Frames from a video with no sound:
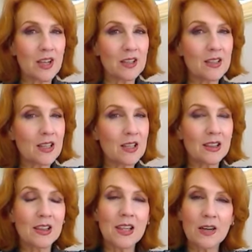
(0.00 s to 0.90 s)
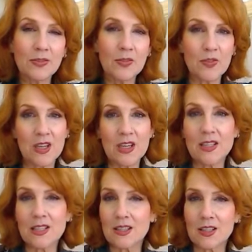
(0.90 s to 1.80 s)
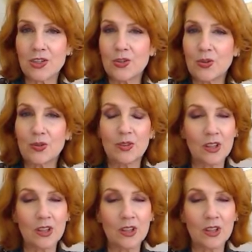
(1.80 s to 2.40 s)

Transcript: and in love of things that you